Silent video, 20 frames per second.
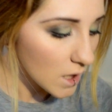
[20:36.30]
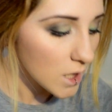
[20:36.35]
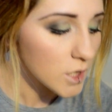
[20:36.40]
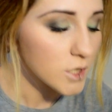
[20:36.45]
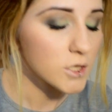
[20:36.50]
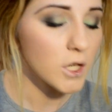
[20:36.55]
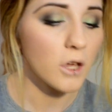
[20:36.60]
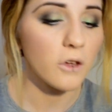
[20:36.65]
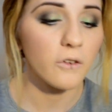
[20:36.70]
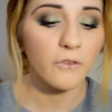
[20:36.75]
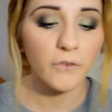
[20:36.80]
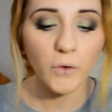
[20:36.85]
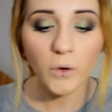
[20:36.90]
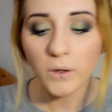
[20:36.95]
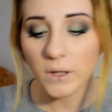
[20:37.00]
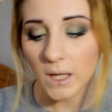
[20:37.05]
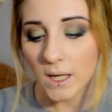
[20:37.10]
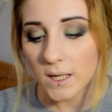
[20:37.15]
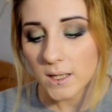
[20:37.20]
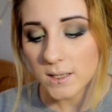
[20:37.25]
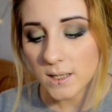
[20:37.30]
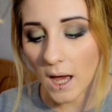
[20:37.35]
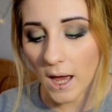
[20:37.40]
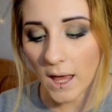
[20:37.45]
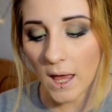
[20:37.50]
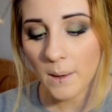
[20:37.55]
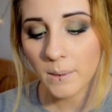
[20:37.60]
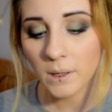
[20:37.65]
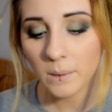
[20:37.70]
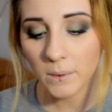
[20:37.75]
So for this, I
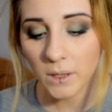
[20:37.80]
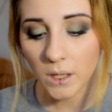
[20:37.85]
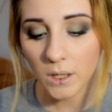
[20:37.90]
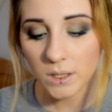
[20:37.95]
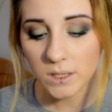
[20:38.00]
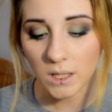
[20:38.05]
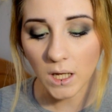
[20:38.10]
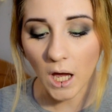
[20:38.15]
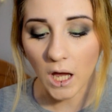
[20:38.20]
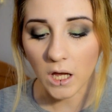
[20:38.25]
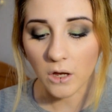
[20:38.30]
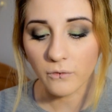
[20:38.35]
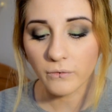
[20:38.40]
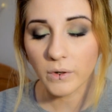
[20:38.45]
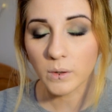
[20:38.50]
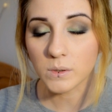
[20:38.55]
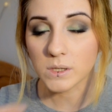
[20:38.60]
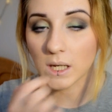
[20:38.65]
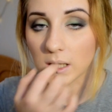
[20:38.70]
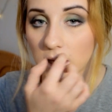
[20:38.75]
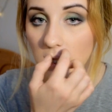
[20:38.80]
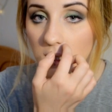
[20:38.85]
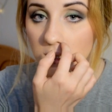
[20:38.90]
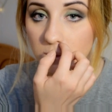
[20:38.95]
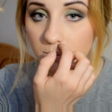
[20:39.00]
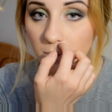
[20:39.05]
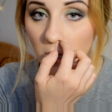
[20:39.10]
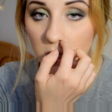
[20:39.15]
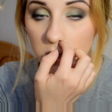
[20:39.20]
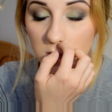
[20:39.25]
am going to be using a Real Techniques
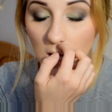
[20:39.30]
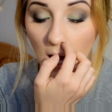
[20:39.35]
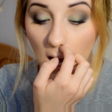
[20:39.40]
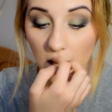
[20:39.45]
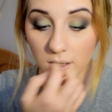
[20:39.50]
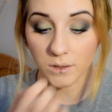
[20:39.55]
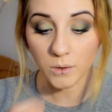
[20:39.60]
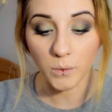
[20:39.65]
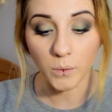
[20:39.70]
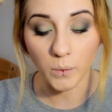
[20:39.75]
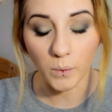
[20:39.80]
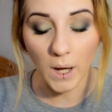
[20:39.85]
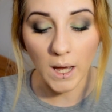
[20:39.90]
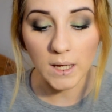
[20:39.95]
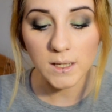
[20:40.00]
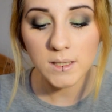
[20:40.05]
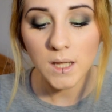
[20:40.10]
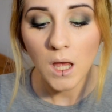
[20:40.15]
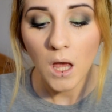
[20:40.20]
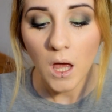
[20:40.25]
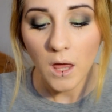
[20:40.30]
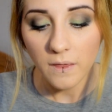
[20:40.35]
brush as always.